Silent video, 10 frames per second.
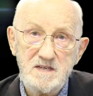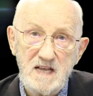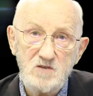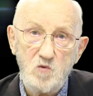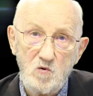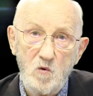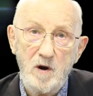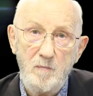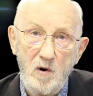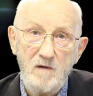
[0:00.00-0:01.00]
That's what we're
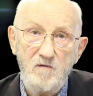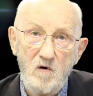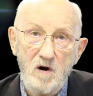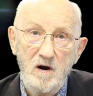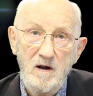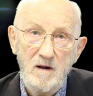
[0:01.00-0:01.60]
to pray for.